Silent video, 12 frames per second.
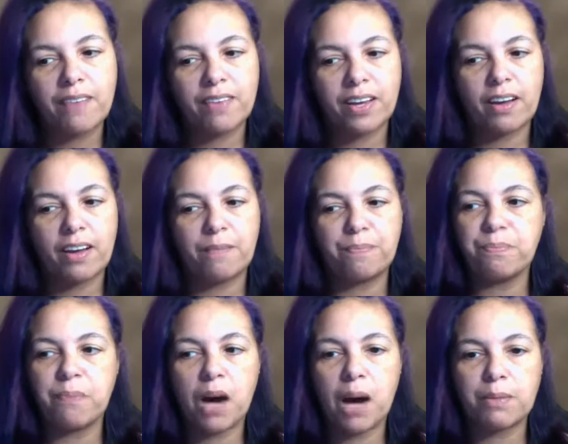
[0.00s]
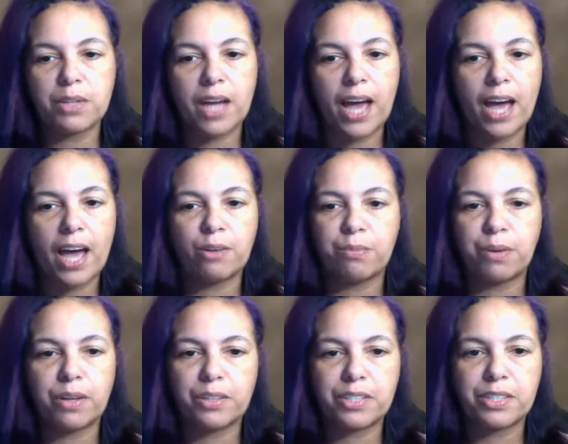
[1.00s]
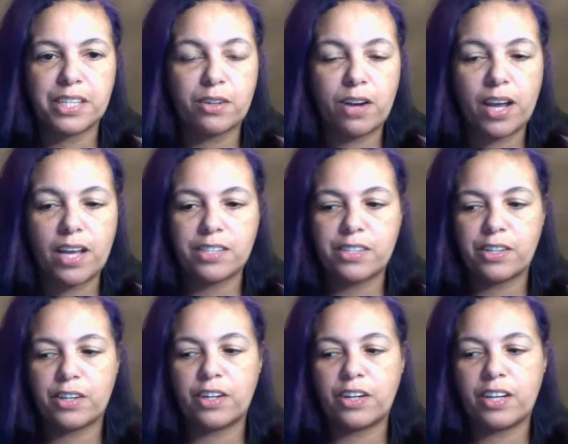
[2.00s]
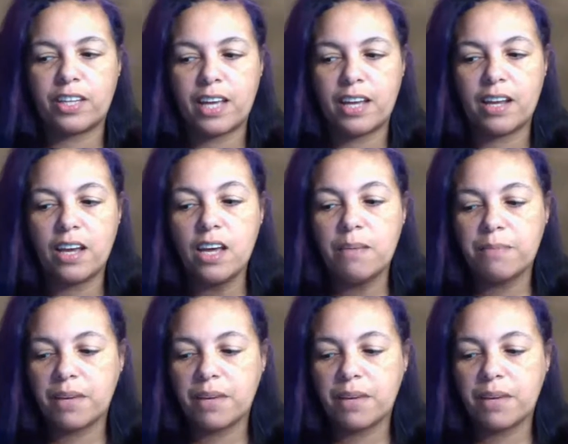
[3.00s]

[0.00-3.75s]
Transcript: They would have like mom or dad or brother or sister answer, and then